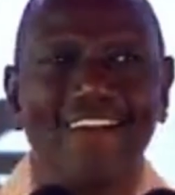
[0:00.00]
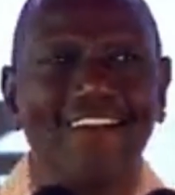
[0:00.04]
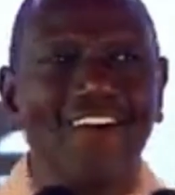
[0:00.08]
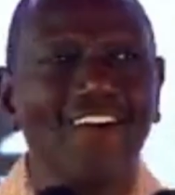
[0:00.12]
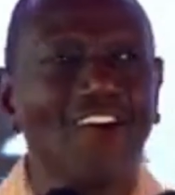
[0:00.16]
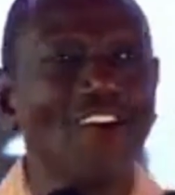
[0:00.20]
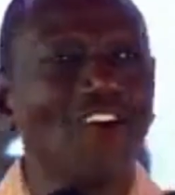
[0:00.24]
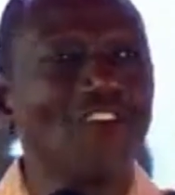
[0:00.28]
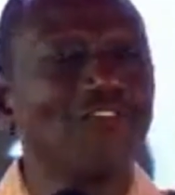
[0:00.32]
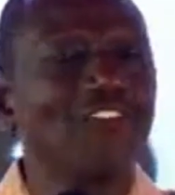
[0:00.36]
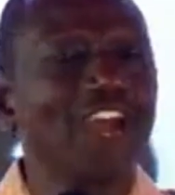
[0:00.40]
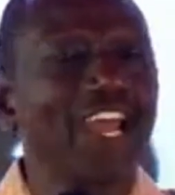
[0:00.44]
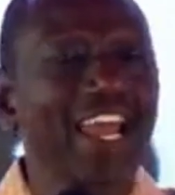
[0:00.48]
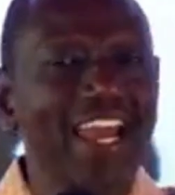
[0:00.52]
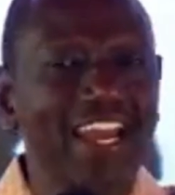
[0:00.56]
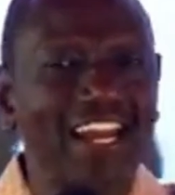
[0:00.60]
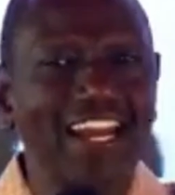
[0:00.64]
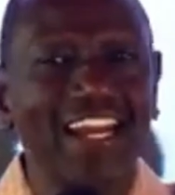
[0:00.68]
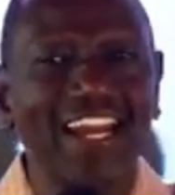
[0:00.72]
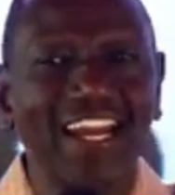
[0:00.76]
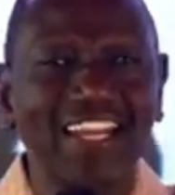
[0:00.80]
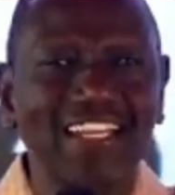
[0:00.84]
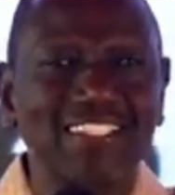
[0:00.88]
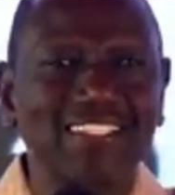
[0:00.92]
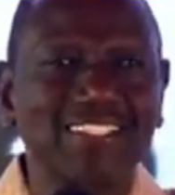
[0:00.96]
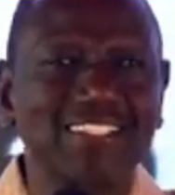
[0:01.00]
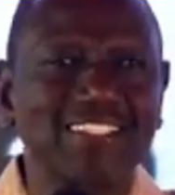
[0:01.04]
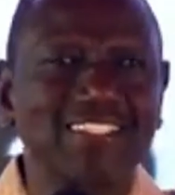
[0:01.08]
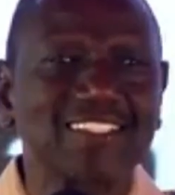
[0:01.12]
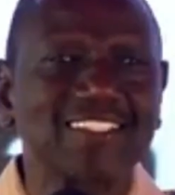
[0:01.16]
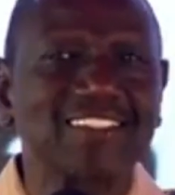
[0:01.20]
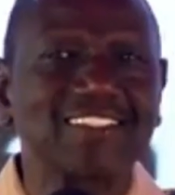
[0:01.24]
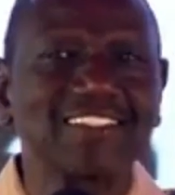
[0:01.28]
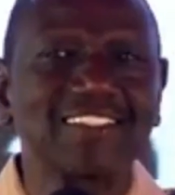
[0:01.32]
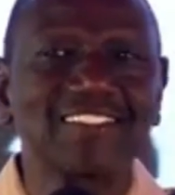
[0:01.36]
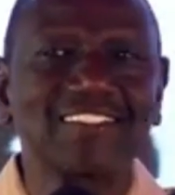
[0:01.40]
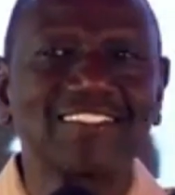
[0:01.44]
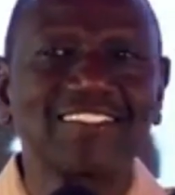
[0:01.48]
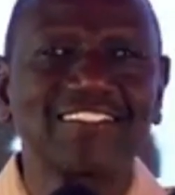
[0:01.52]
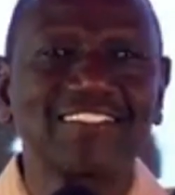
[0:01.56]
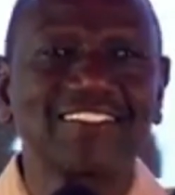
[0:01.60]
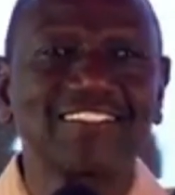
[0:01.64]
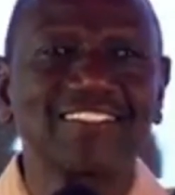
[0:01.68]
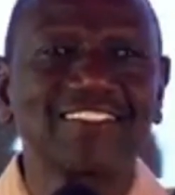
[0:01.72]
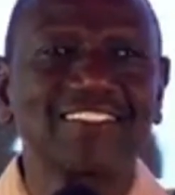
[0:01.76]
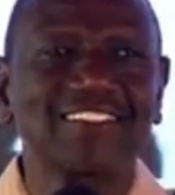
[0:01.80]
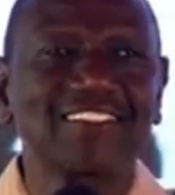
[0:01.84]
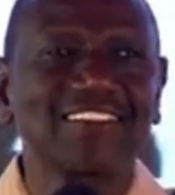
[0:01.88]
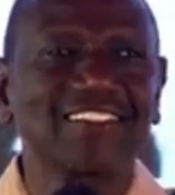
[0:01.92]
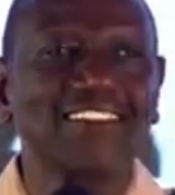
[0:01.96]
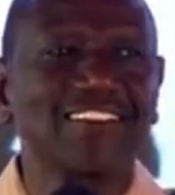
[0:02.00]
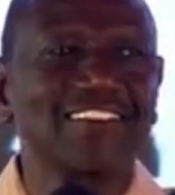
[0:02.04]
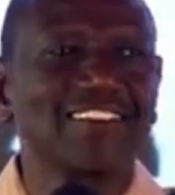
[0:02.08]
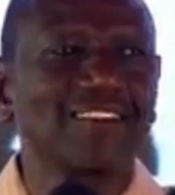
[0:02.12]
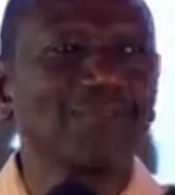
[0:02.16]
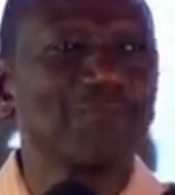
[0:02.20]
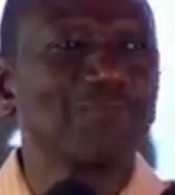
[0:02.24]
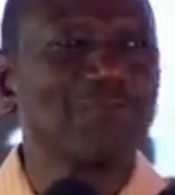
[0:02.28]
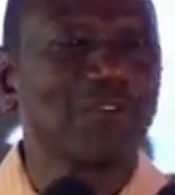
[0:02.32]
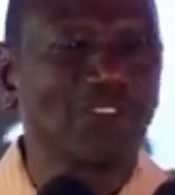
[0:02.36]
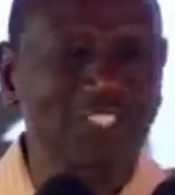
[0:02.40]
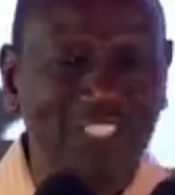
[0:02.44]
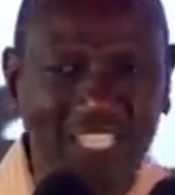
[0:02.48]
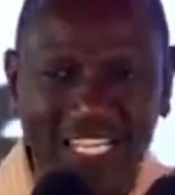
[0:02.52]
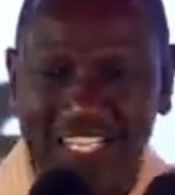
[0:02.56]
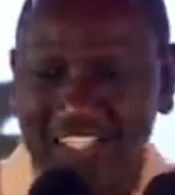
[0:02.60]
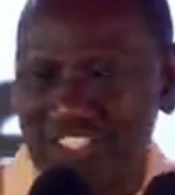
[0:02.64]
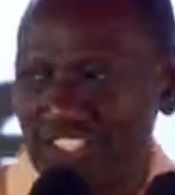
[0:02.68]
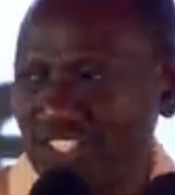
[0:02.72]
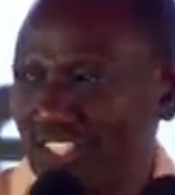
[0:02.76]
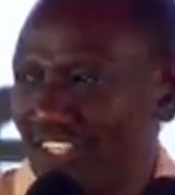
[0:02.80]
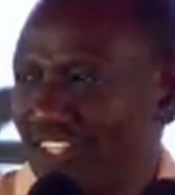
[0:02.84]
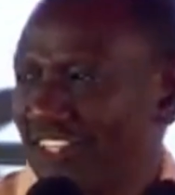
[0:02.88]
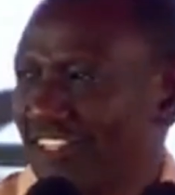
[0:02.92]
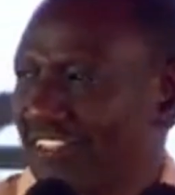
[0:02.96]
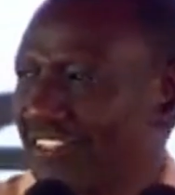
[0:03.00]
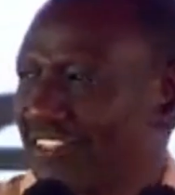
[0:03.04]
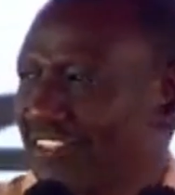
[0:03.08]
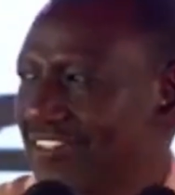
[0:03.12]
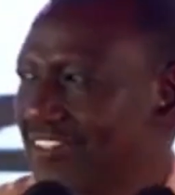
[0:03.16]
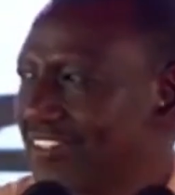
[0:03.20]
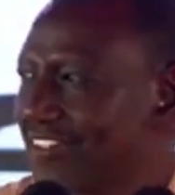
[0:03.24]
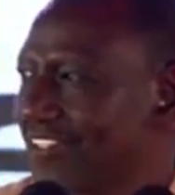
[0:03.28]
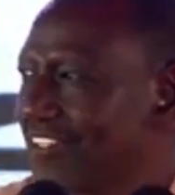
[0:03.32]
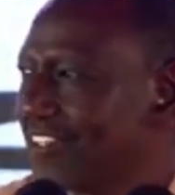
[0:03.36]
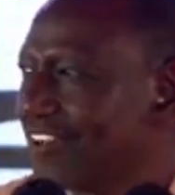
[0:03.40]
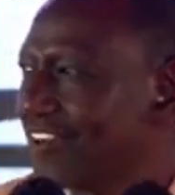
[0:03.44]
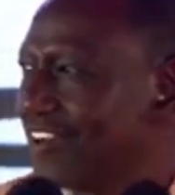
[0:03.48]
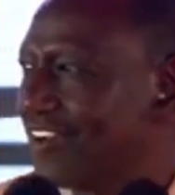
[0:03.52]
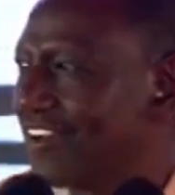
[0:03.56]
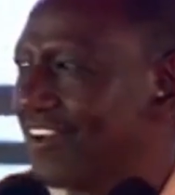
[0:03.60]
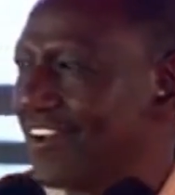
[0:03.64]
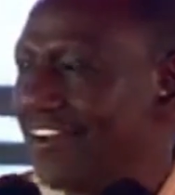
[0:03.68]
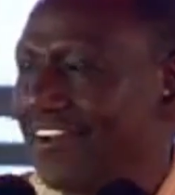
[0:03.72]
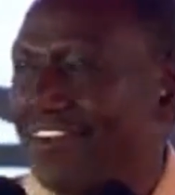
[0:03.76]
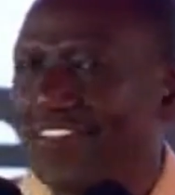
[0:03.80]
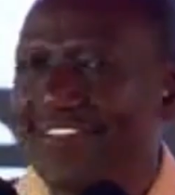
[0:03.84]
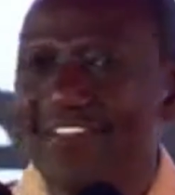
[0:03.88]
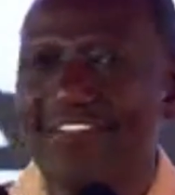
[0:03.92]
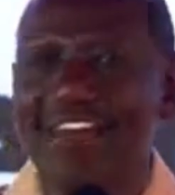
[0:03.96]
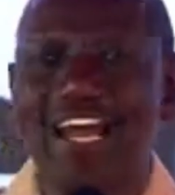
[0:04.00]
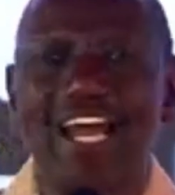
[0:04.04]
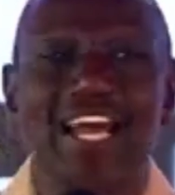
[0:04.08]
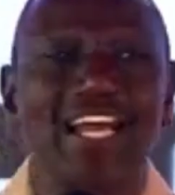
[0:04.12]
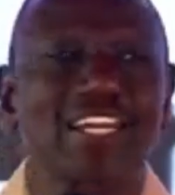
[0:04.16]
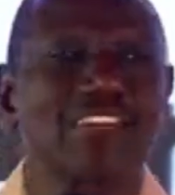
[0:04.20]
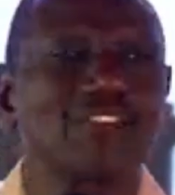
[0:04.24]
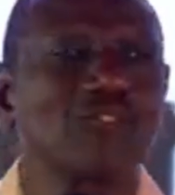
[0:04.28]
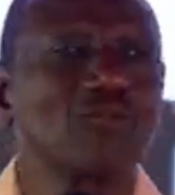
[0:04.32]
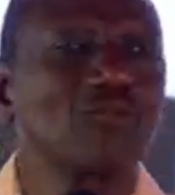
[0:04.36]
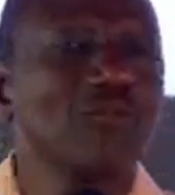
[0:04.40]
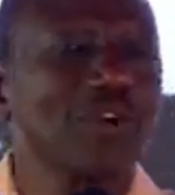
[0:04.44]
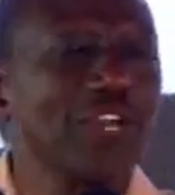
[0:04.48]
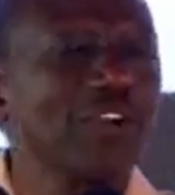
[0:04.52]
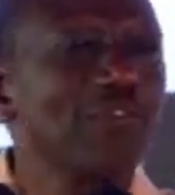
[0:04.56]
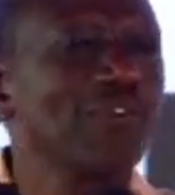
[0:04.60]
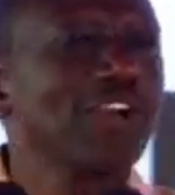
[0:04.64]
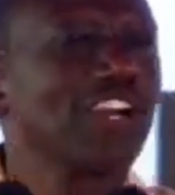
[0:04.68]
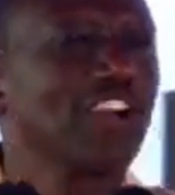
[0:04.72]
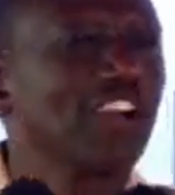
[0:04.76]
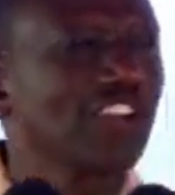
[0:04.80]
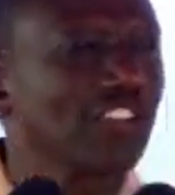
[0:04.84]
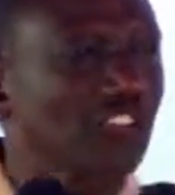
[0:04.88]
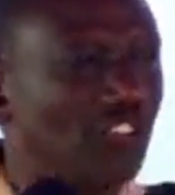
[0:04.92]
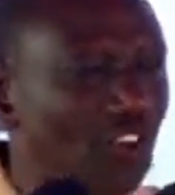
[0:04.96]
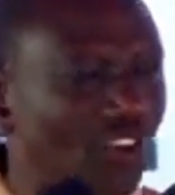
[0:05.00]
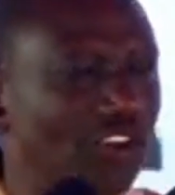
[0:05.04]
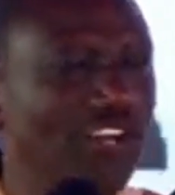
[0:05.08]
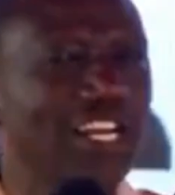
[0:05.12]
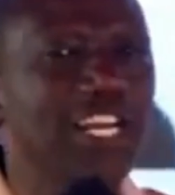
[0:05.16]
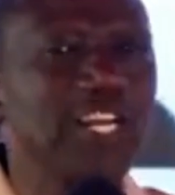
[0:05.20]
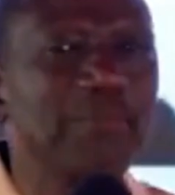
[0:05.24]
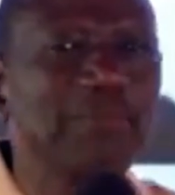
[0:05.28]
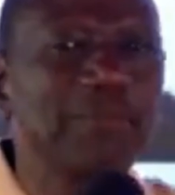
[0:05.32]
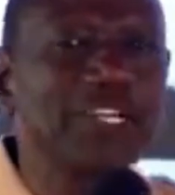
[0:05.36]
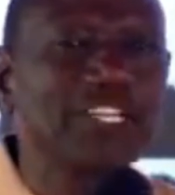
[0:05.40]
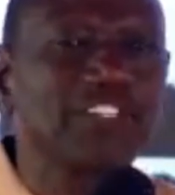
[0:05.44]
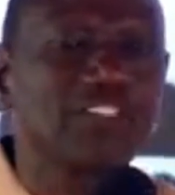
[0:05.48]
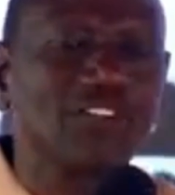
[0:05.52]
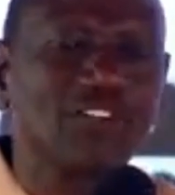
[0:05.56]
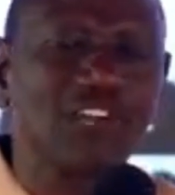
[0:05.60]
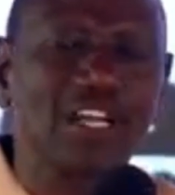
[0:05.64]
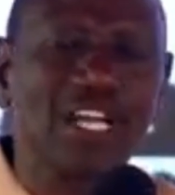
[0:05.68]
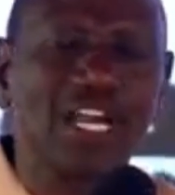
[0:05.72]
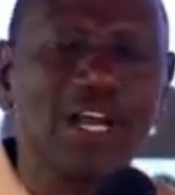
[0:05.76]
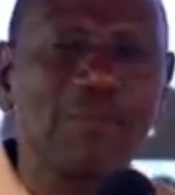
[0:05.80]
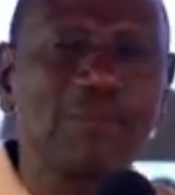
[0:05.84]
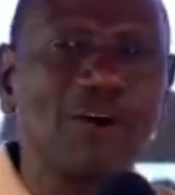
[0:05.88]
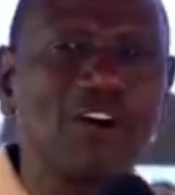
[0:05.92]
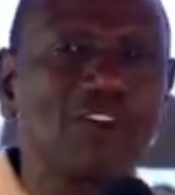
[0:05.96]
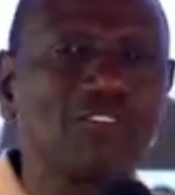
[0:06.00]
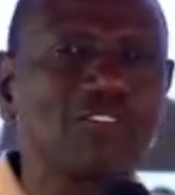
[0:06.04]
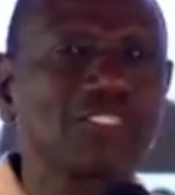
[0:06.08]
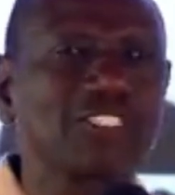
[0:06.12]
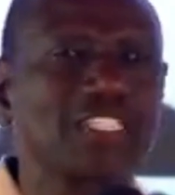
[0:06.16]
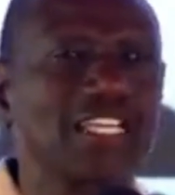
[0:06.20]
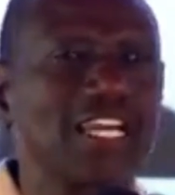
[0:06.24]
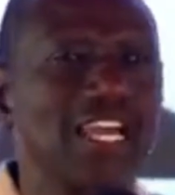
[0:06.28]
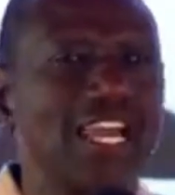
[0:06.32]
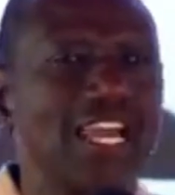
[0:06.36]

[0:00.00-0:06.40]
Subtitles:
of endless potential, that we will not only be talking about